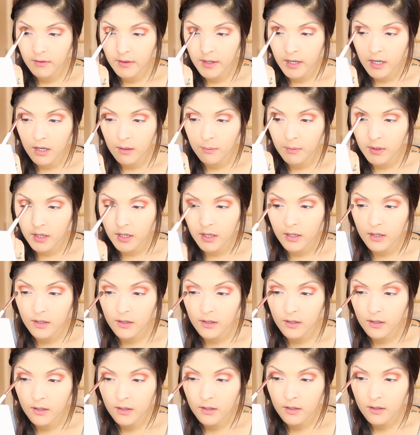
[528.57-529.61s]
Then I'm
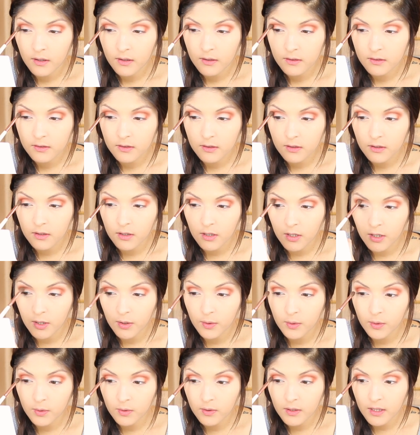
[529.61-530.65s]
gonna
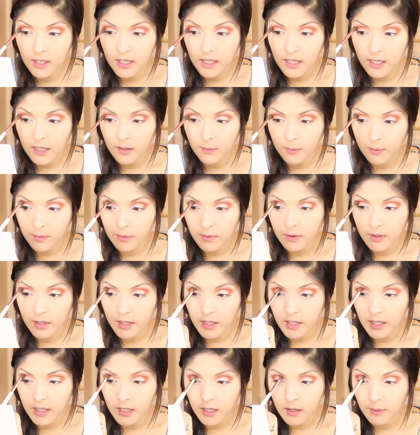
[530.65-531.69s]
slowly kind of
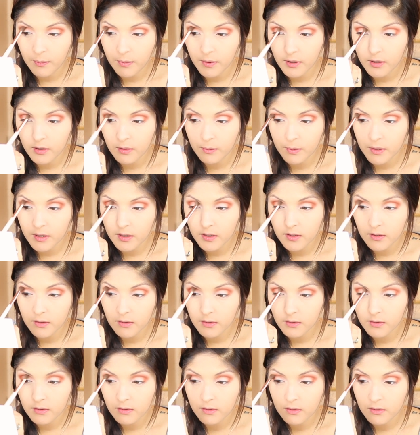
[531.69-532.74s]
bring it up a little bit too.
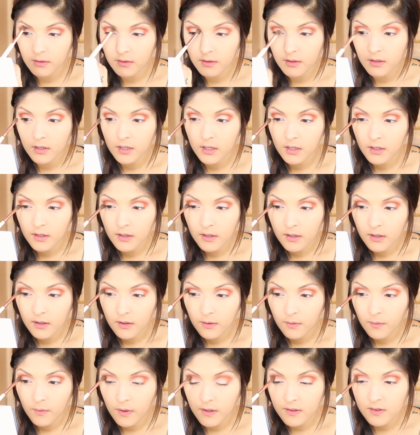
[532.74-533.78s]

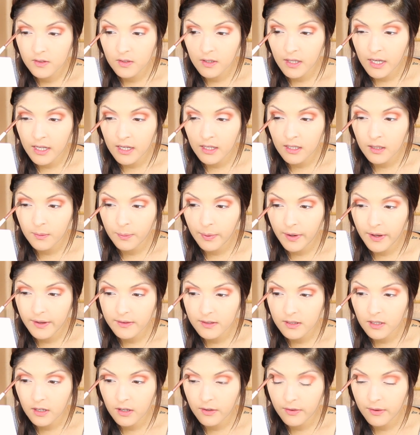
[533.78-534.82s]
Once you kind of
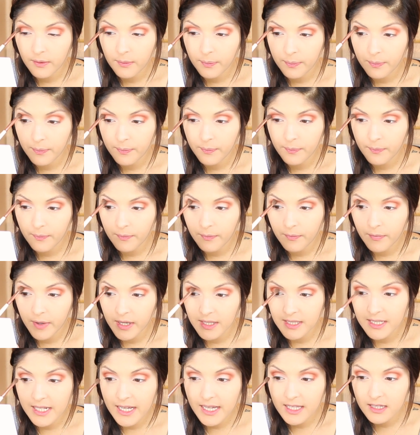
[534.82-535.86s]
deposit all the
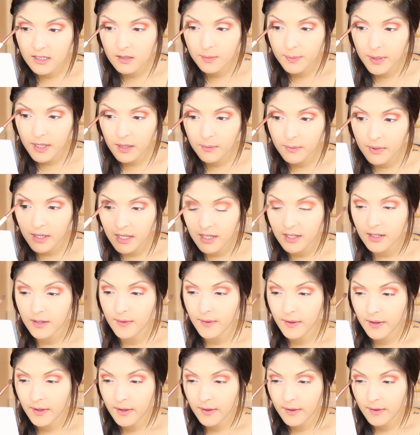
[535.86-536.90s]
intense pigment,
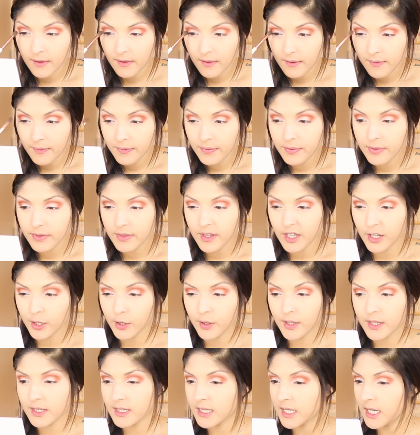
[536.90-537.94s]
then
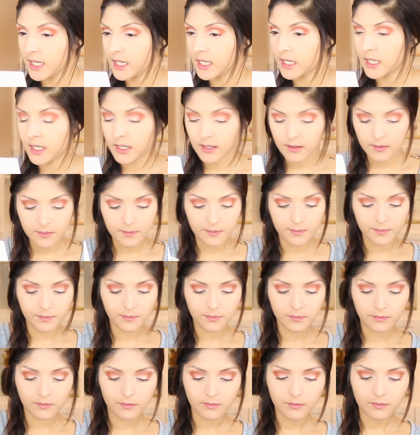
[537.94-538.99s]
you can take it in.
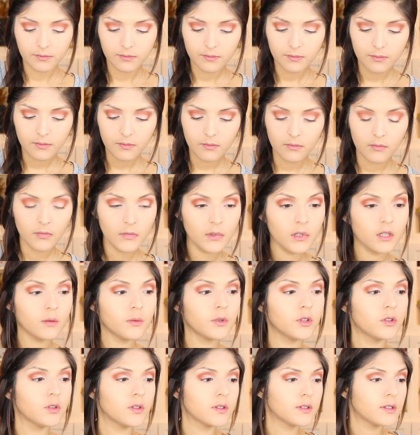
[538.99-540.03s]

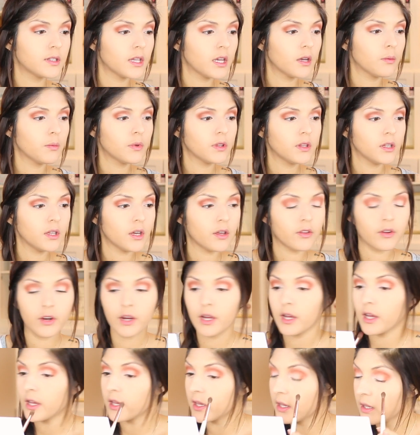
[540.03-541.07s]
And do the same with the other
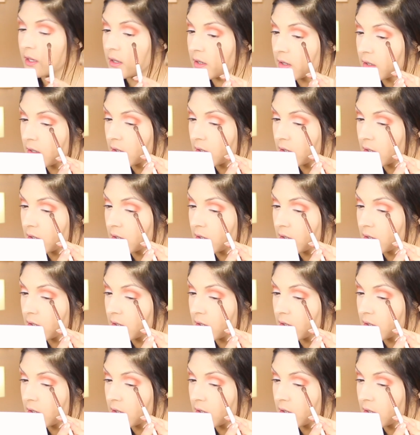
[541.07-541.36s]
eye.